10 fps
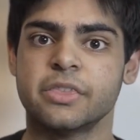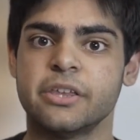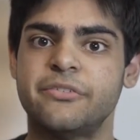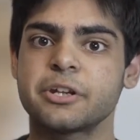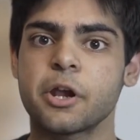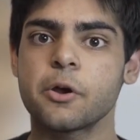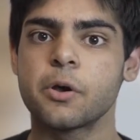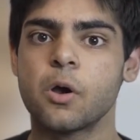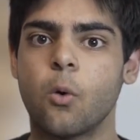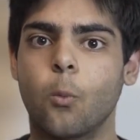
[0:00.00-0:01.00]
They figure
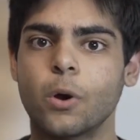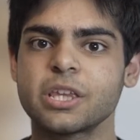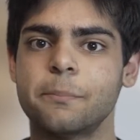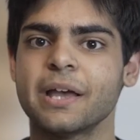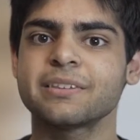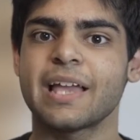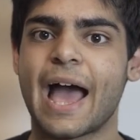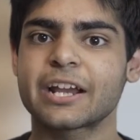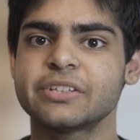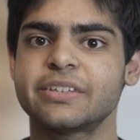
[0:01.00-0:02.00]
out what the best
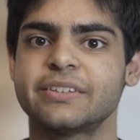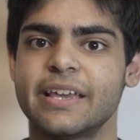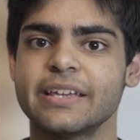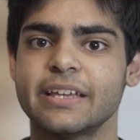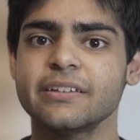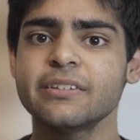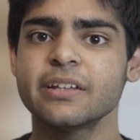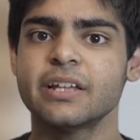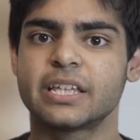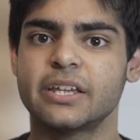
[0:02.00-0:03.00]
action to take
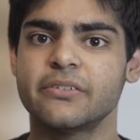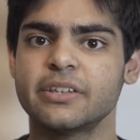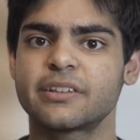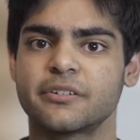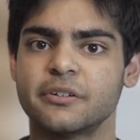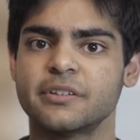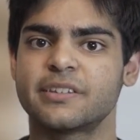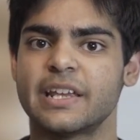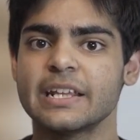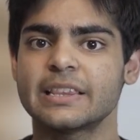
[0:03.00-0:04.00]
is given the certain
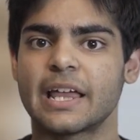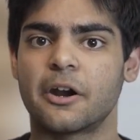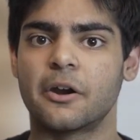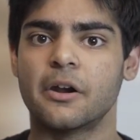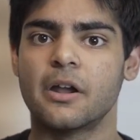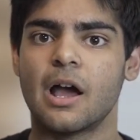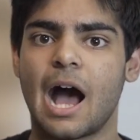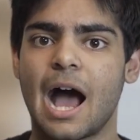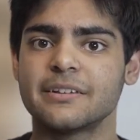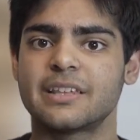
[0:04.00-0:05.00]
state that our
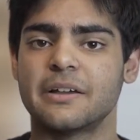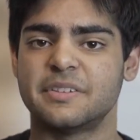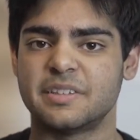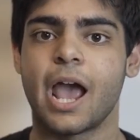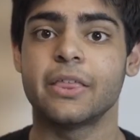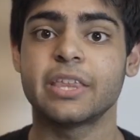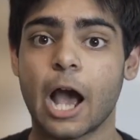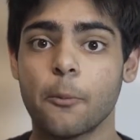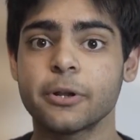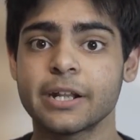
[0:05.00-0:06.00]
eyes have seen, and
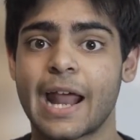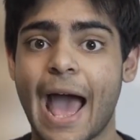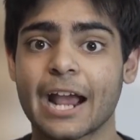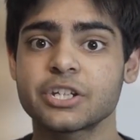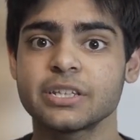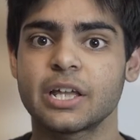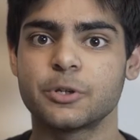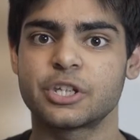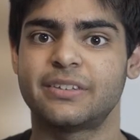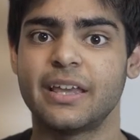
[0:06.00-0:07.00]
they output an action that
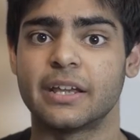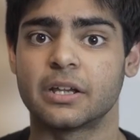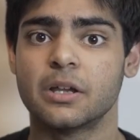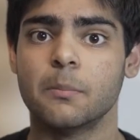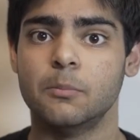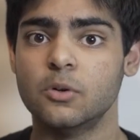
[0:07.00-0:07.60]
we should take.